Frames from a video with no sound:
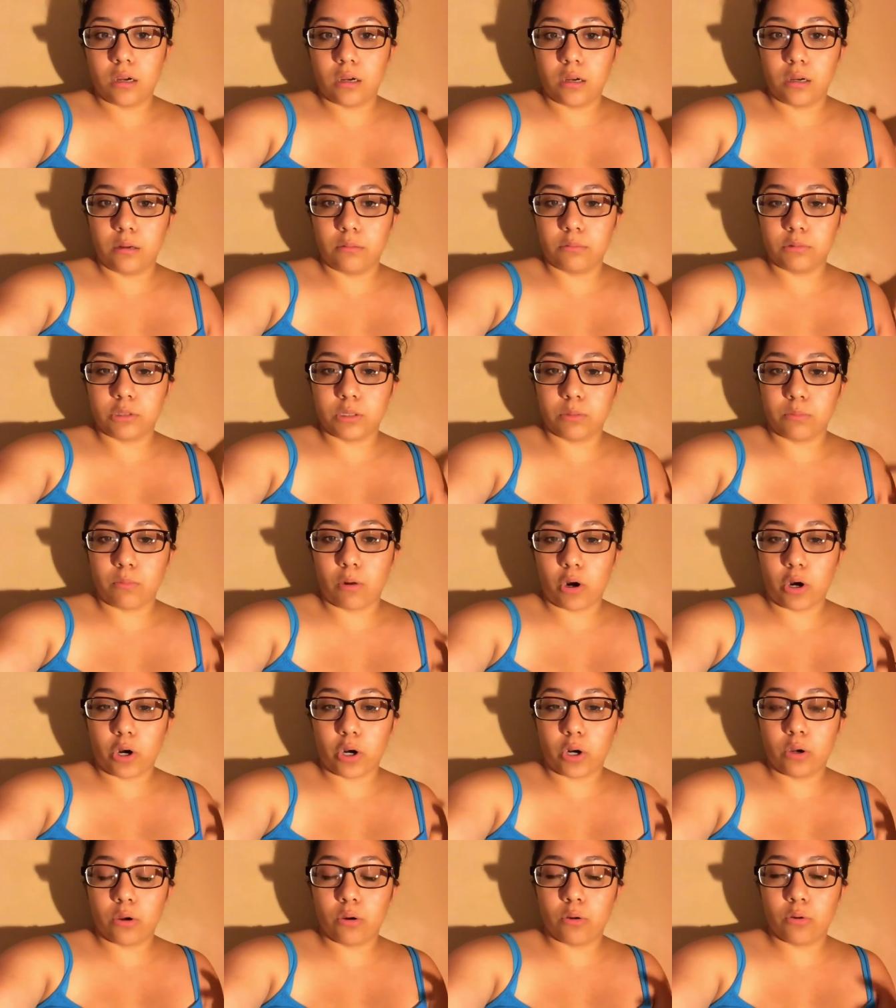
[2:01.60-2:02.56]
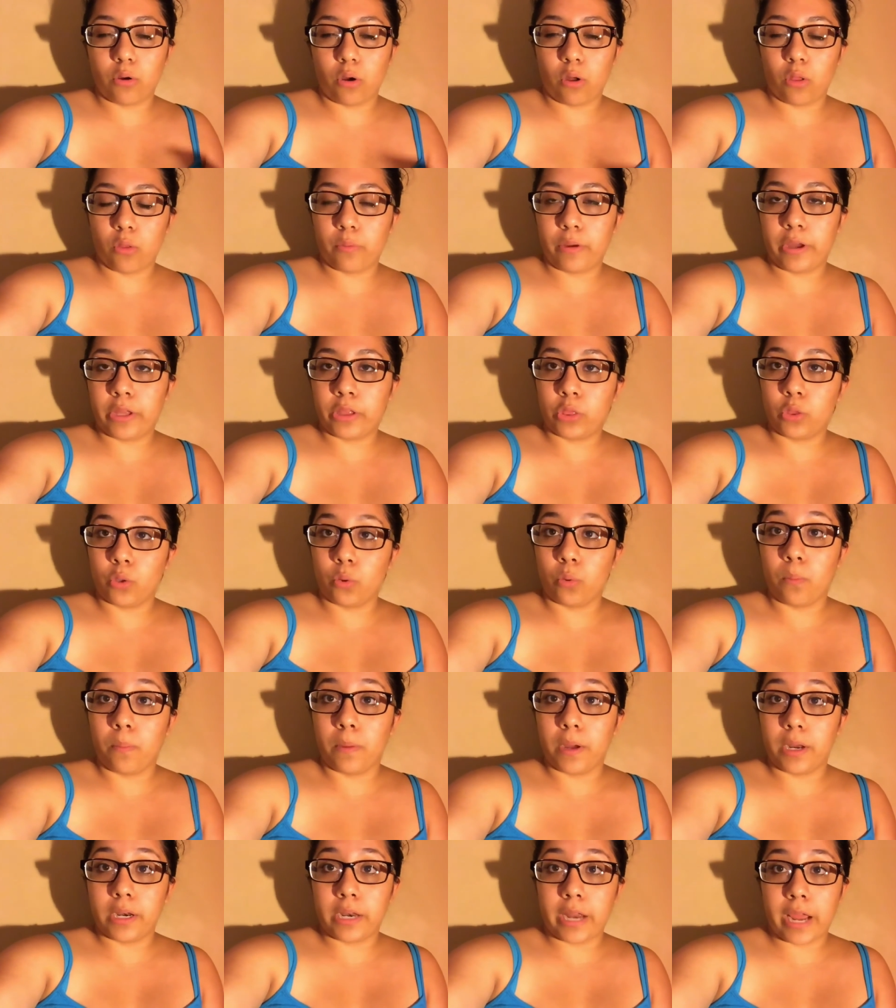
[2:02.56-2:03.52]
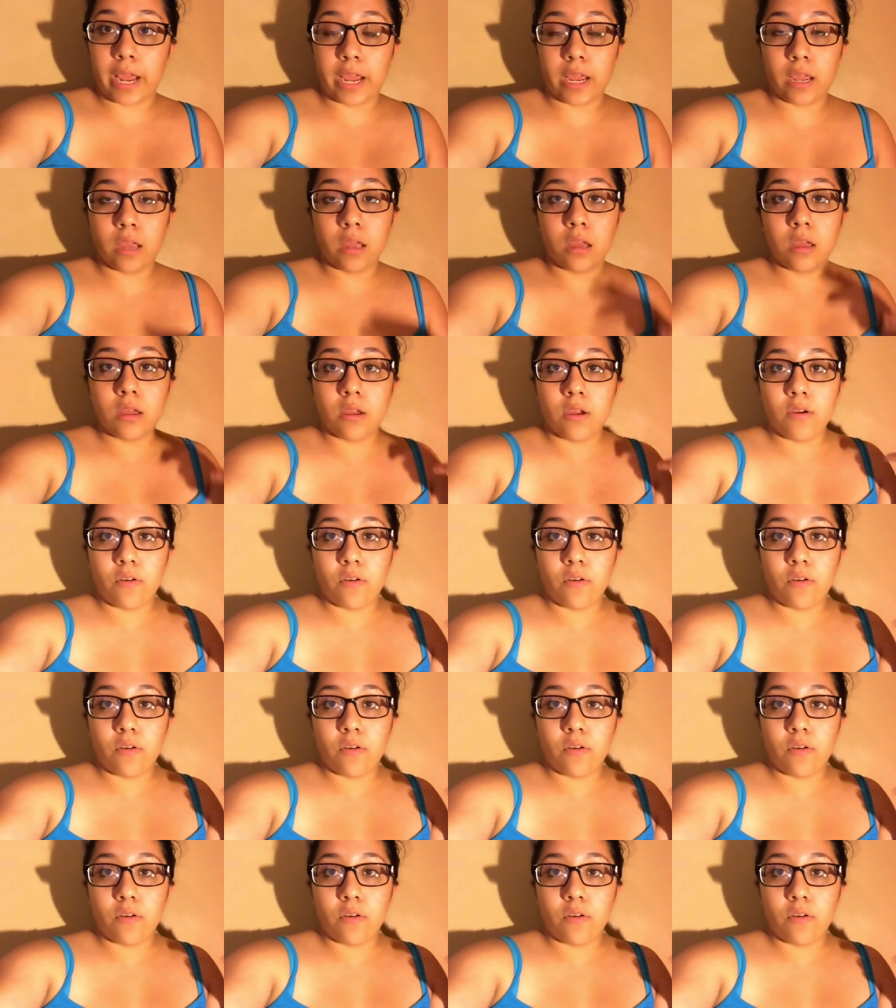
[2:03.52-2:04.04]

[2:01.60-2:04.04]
um tomorrow all the way through Monday